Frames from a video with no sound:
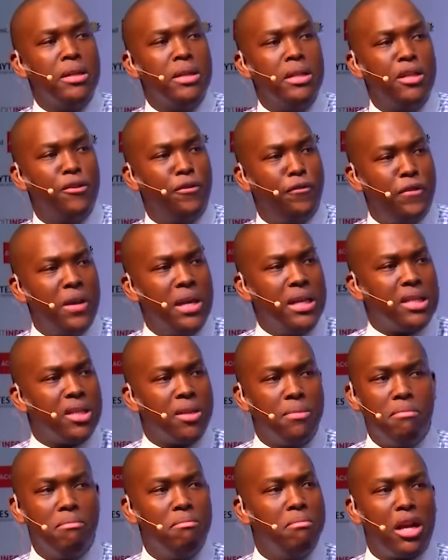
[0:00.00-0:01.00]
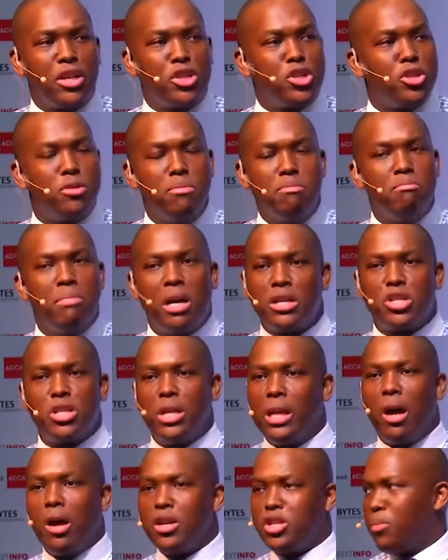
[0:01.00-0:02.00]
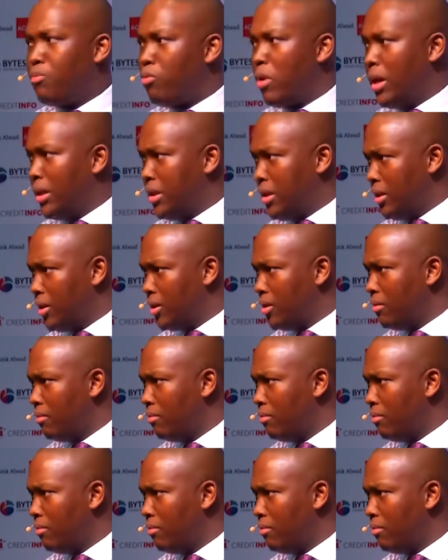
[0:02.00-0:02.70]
defeat much, much larger predators.